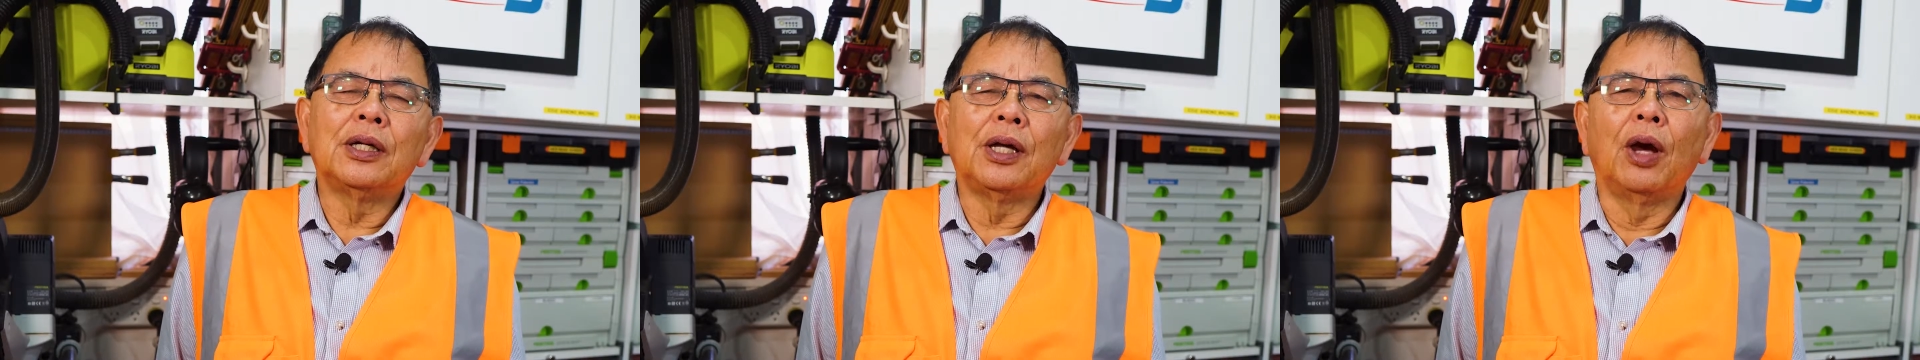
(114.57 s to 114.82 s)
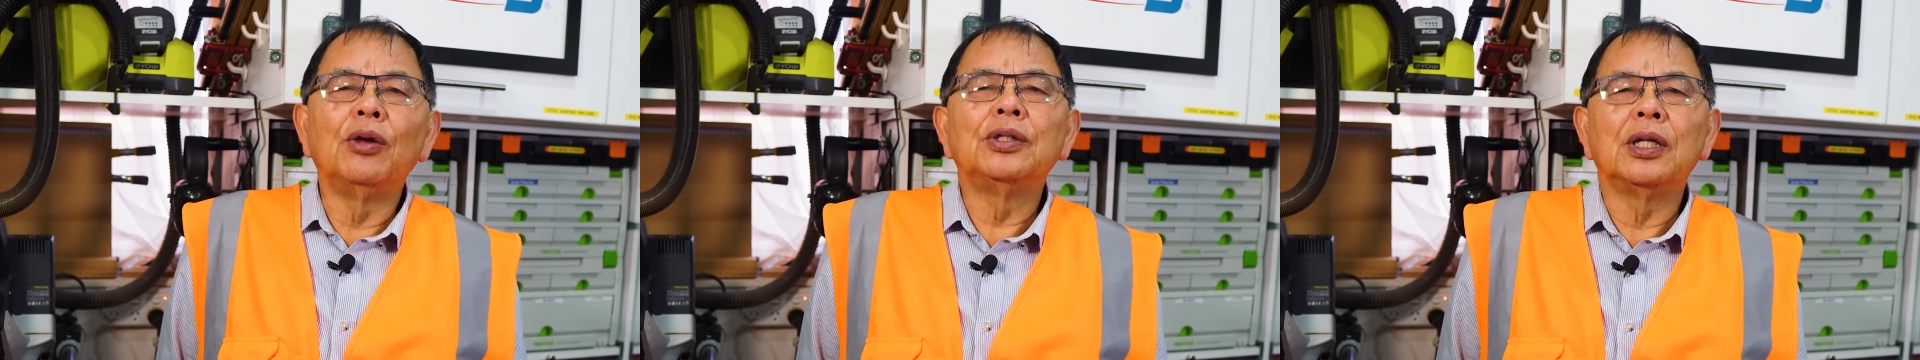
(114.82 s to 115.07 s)

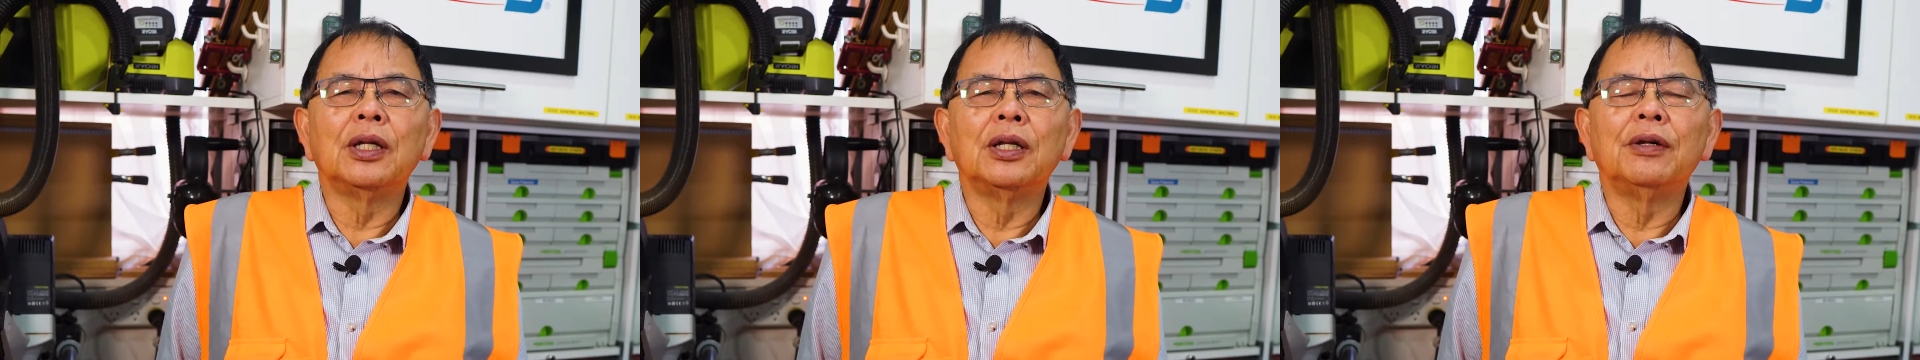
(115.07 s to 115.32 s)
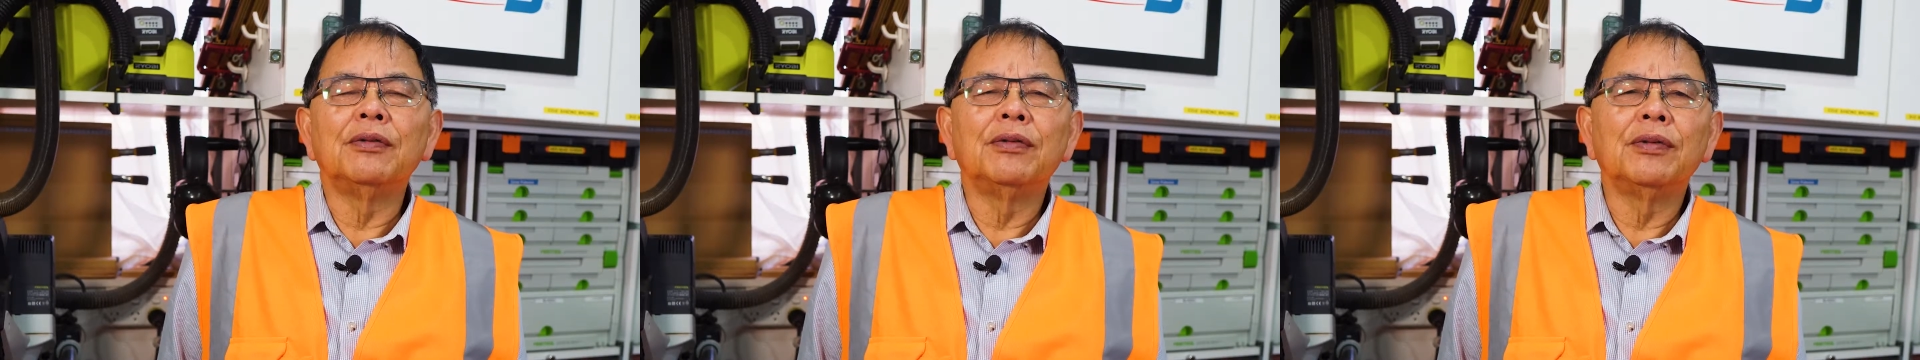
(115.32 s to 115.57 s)
going to
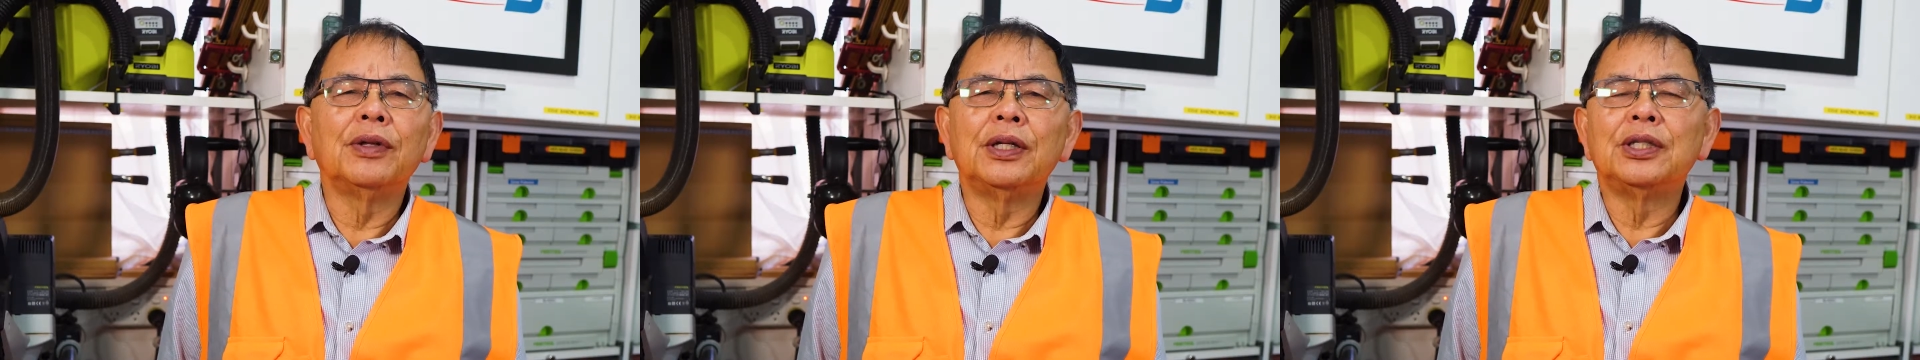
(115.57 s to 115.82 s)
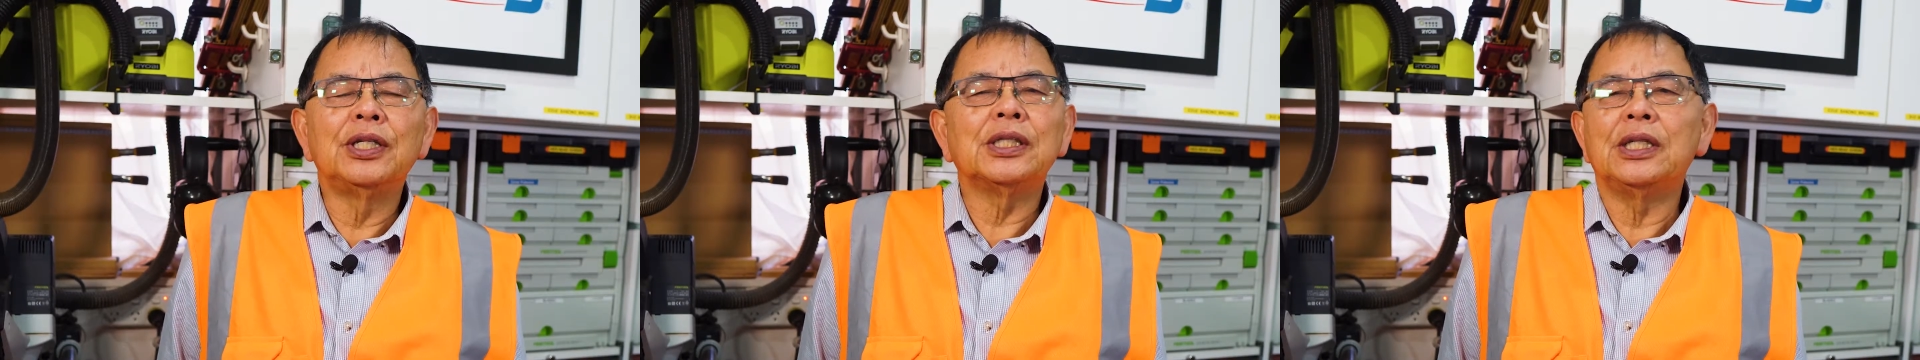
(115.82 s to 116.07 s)
live?
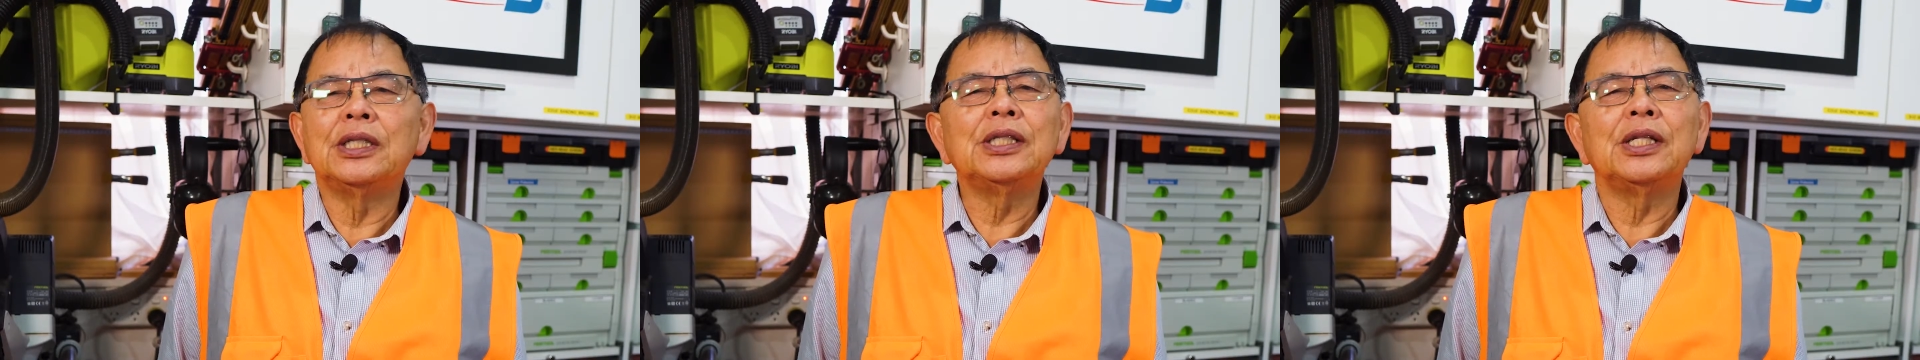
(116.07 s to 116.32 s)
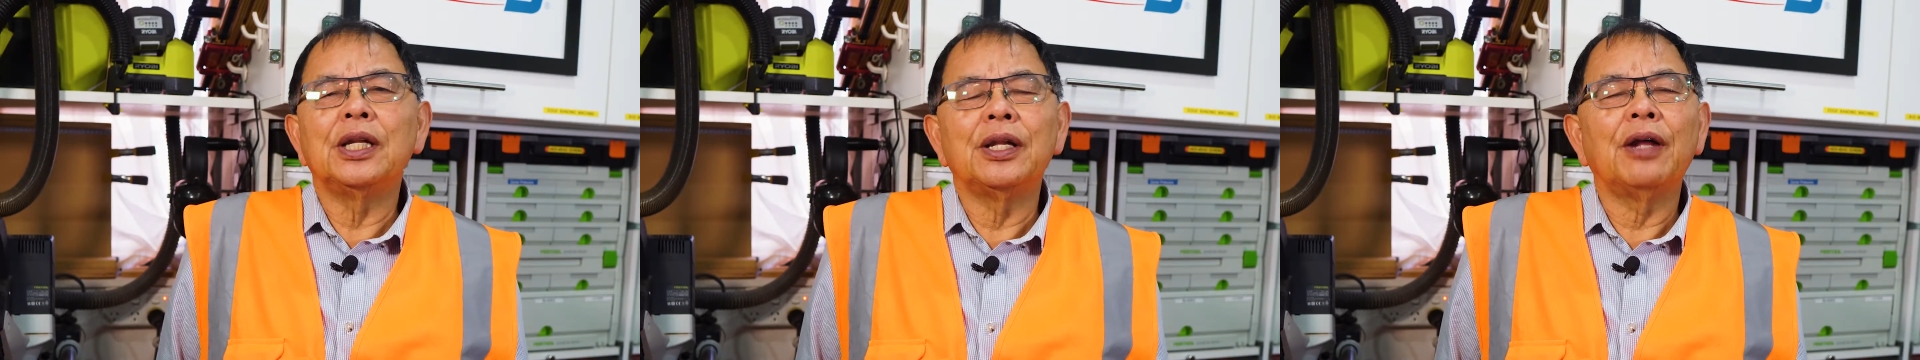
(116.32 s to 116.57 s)
There just
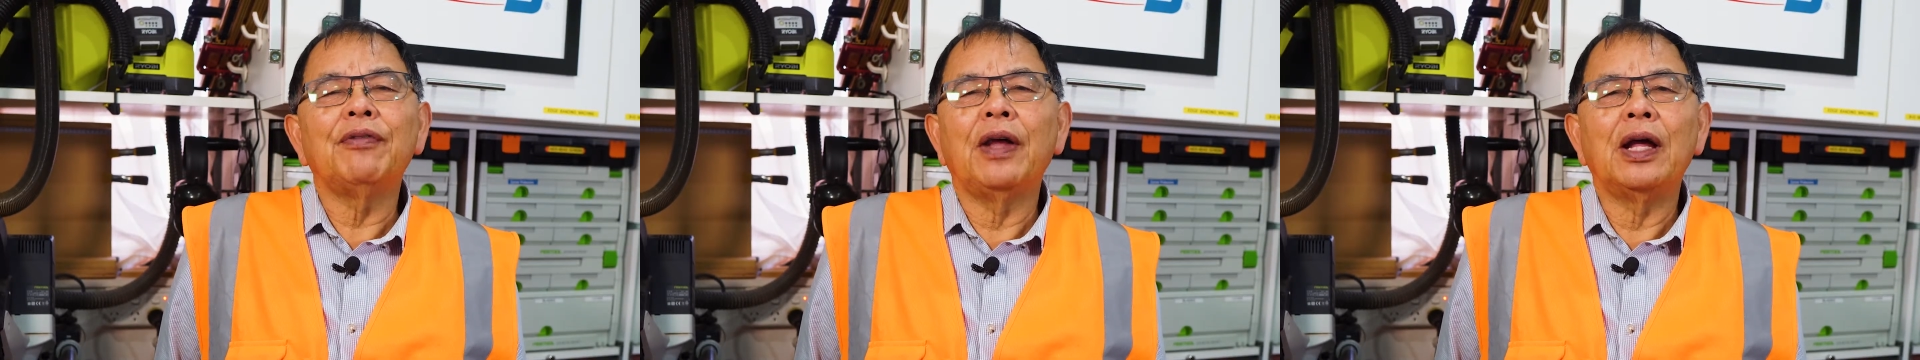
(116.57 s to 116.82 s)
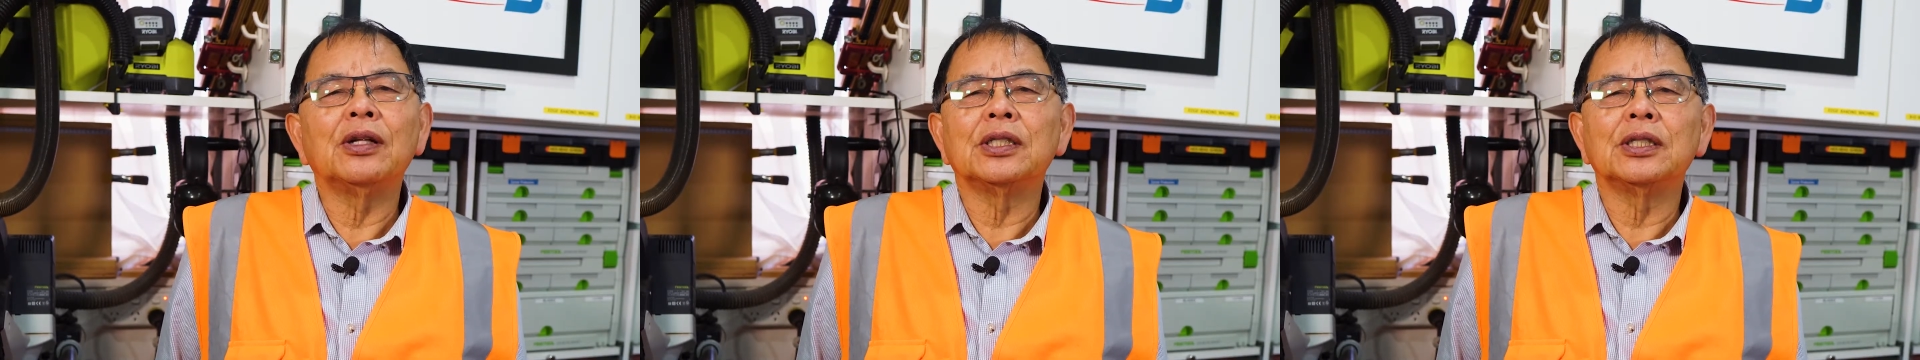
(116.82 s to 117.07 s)
isn't enough
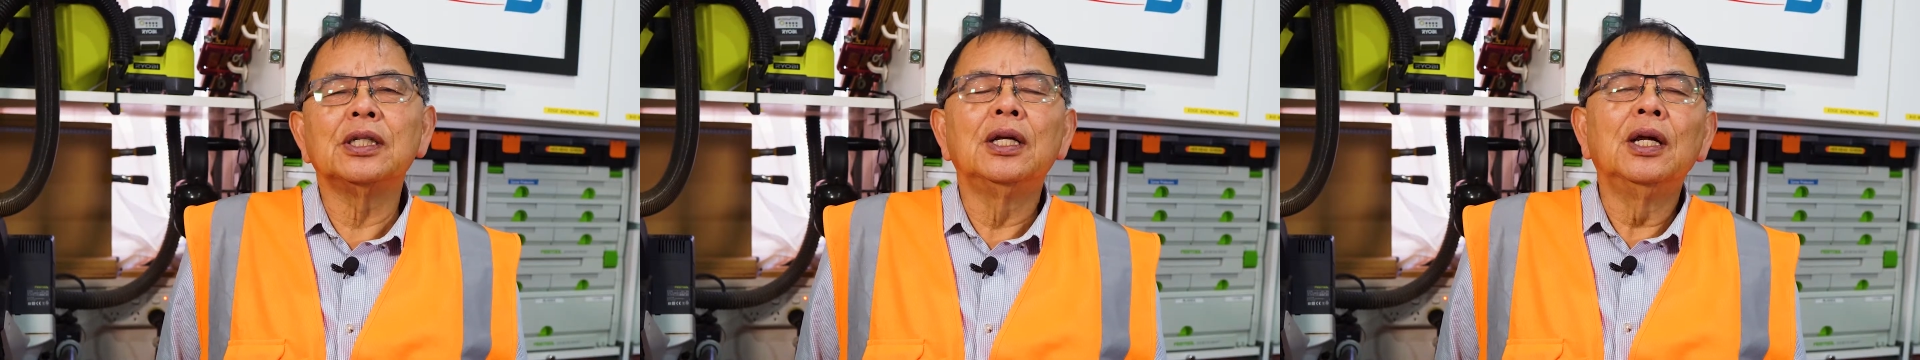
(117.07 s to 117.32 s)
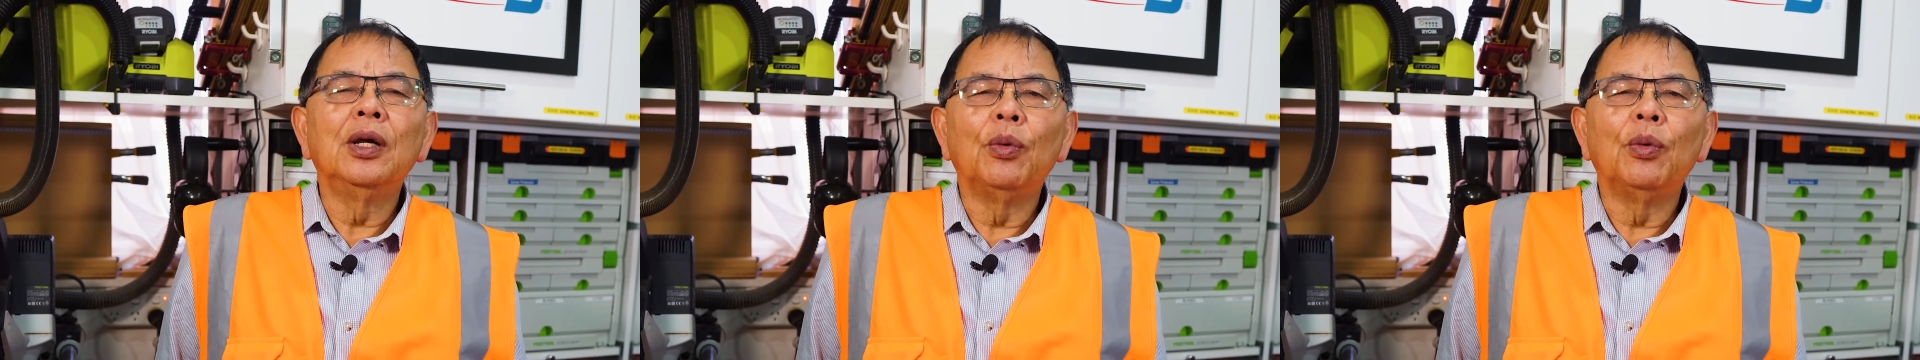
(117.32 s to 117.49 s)
houses.